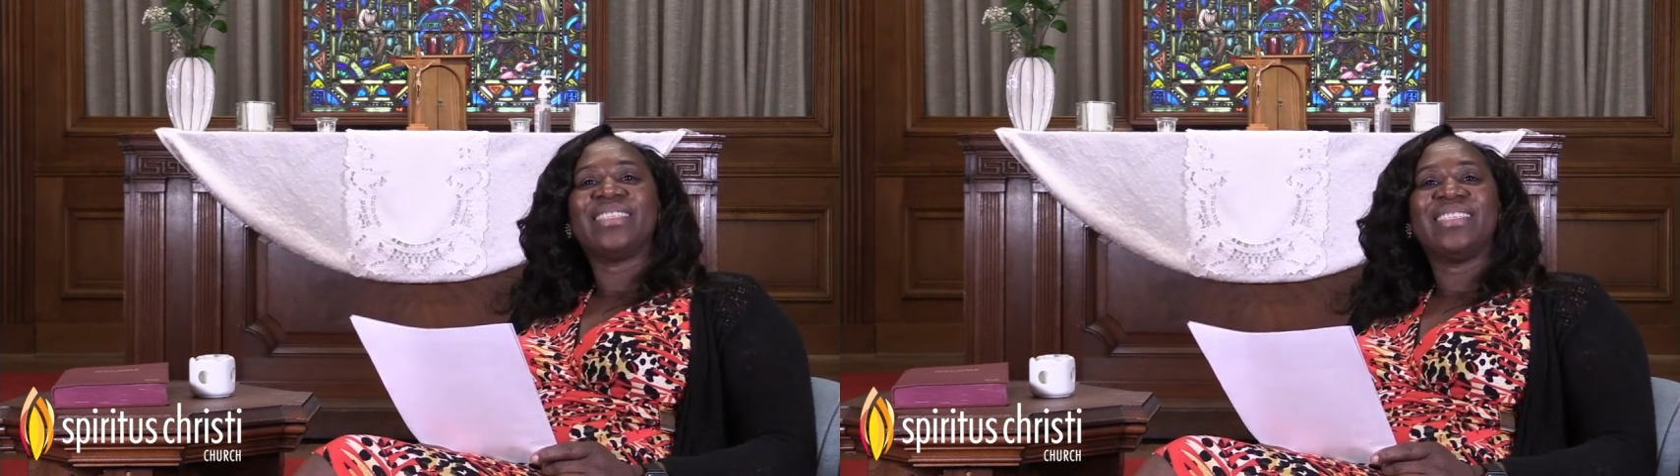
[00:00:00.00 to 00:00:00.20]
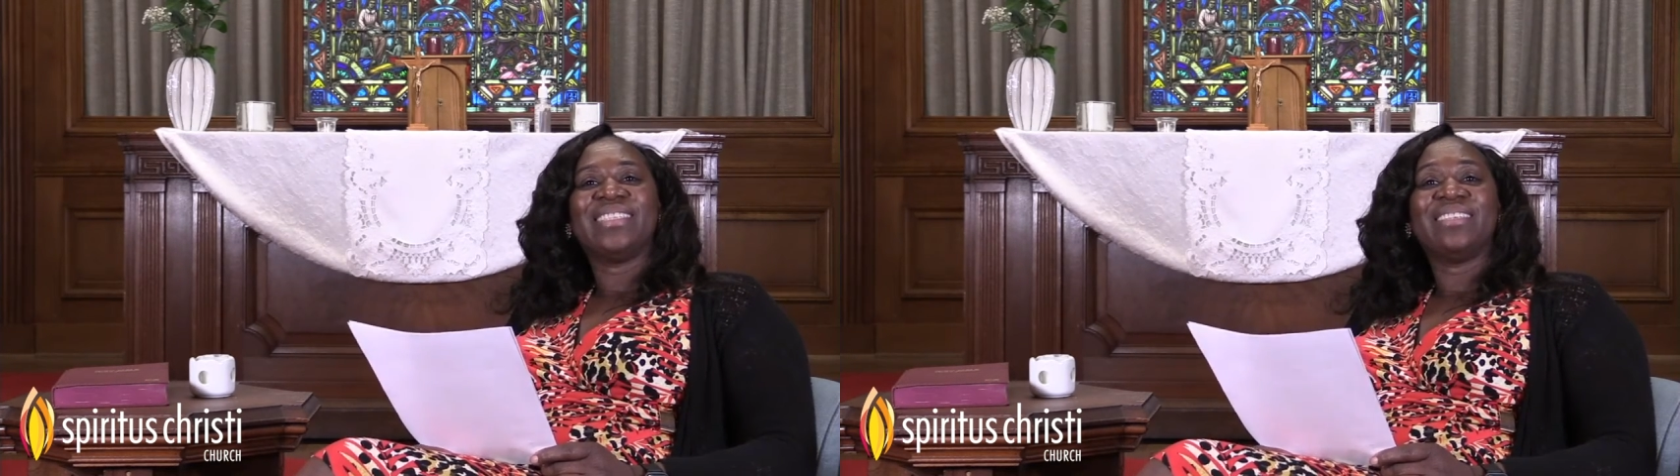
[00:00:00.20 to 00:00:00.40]

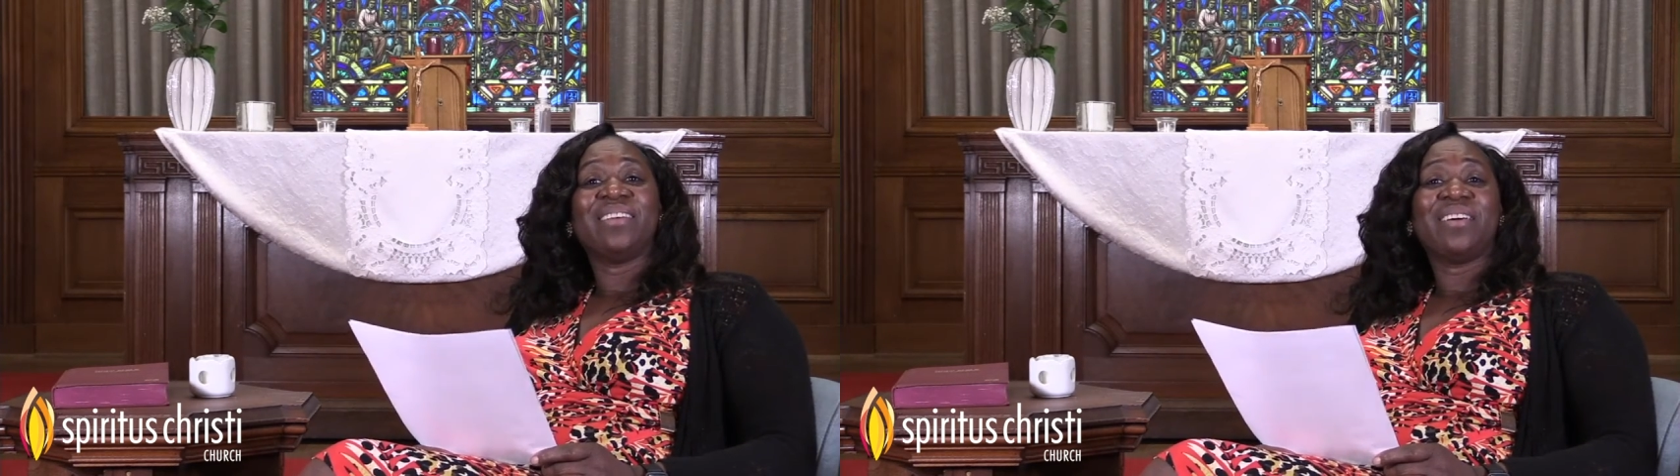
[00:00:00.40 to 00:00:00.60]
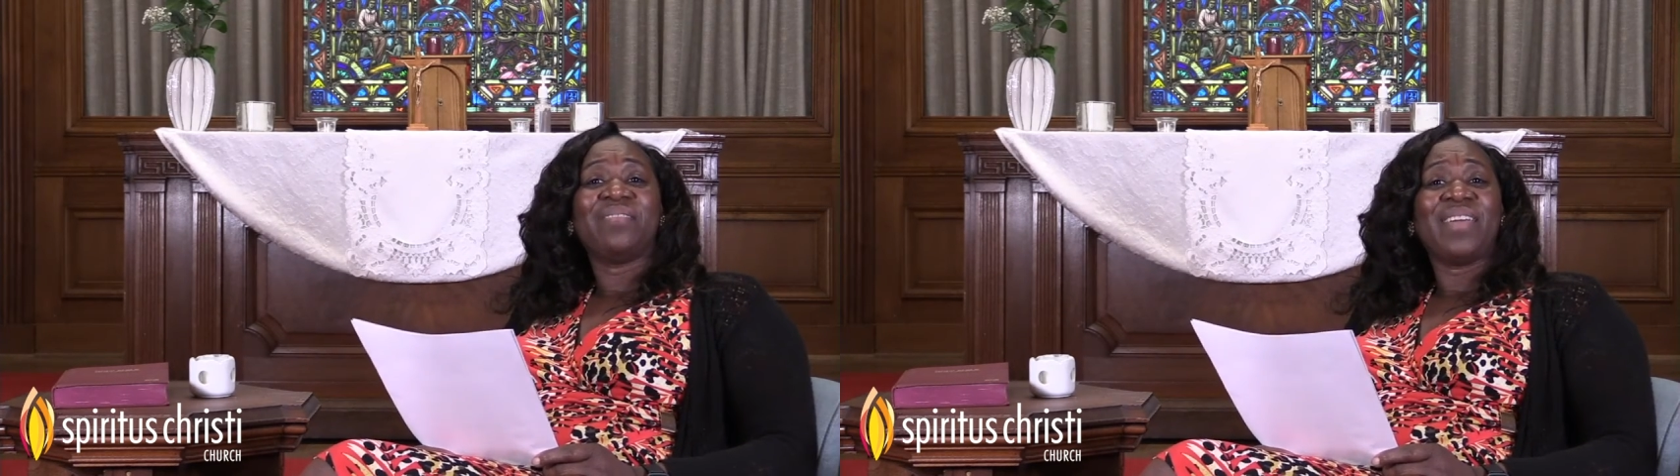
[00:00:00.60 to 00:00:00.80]

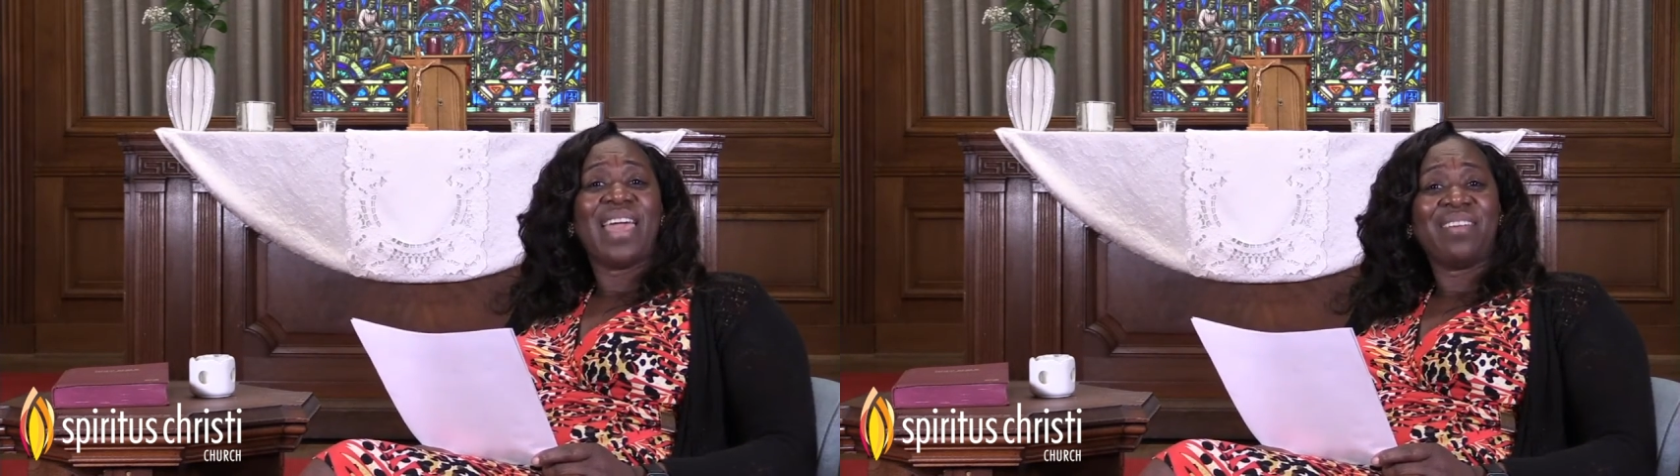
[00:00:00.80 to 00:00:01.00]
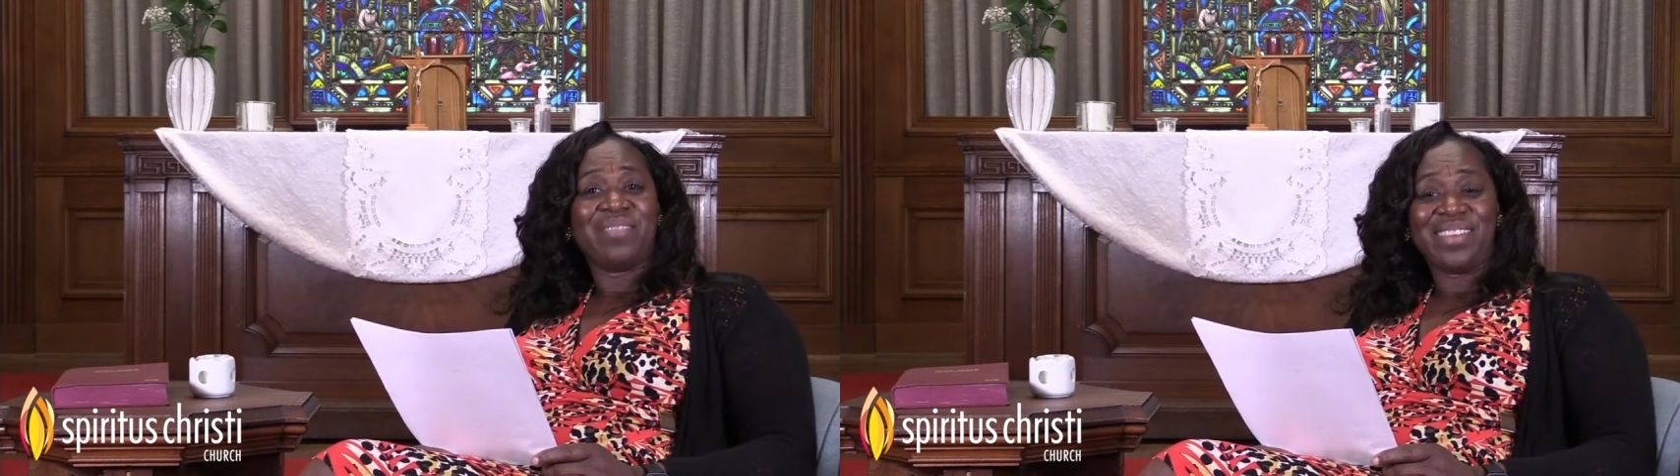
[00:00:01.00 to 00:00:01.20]
season of
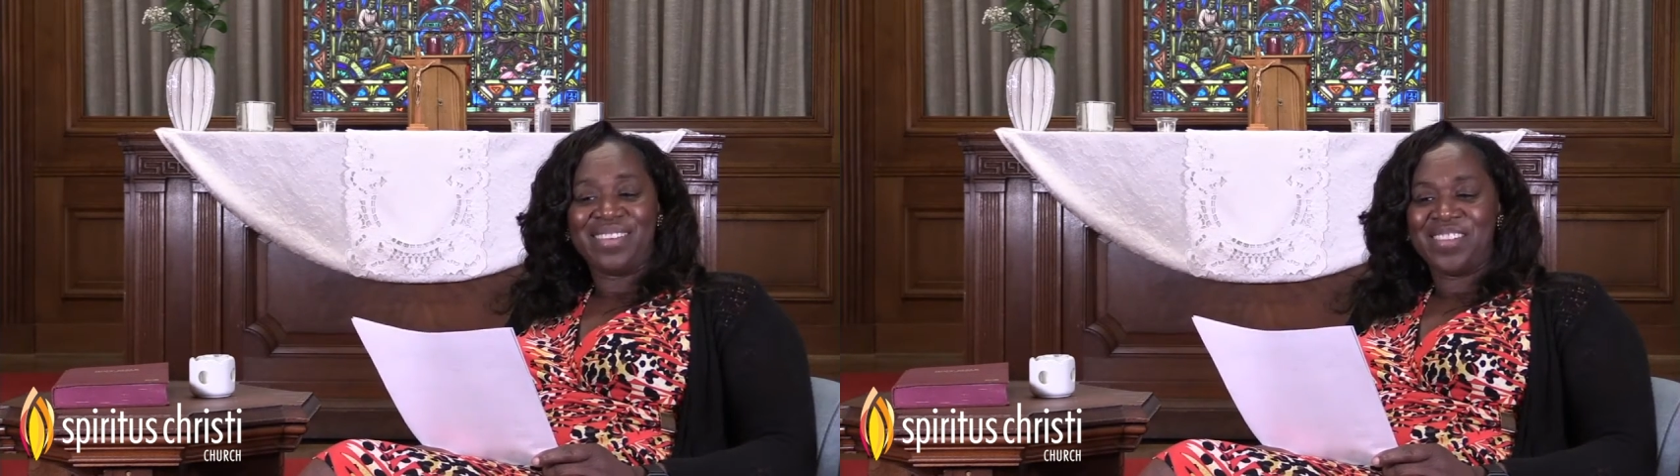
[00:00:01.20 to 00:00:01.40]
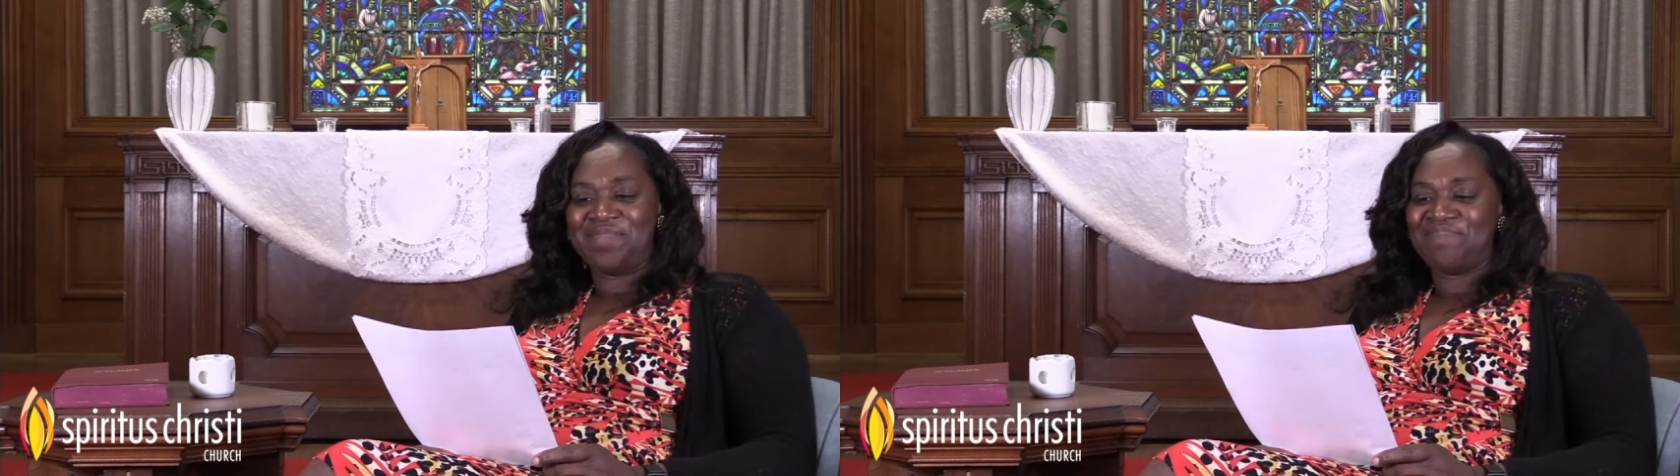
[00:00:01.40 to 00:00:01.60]

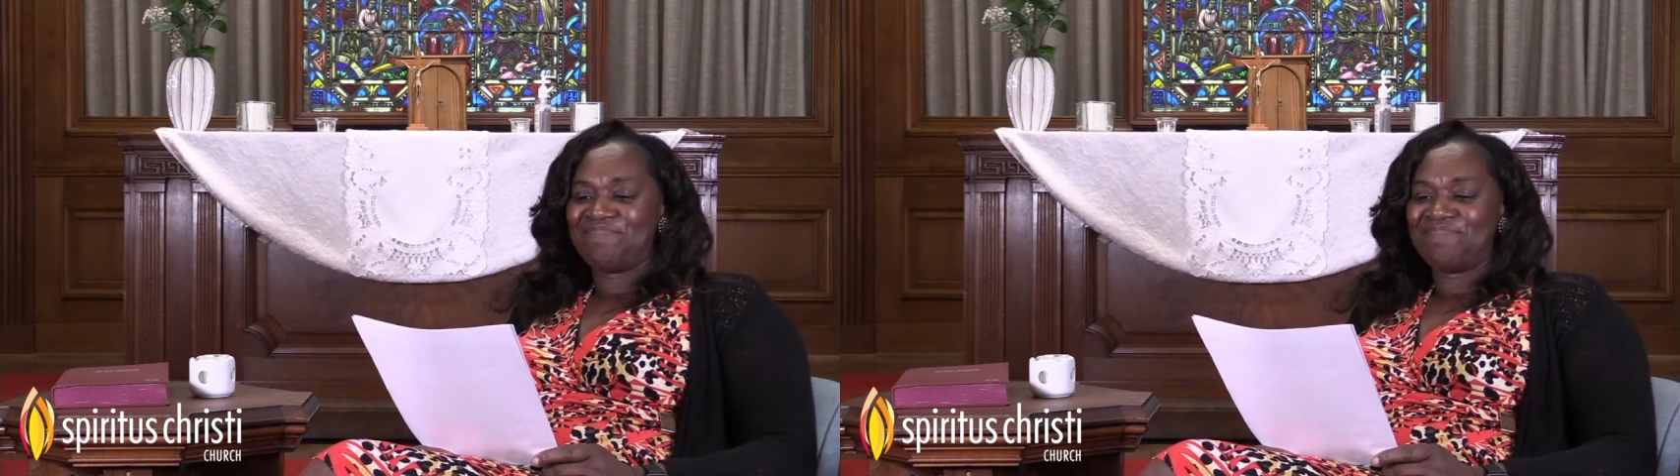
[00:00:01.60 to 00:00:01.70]
Advent.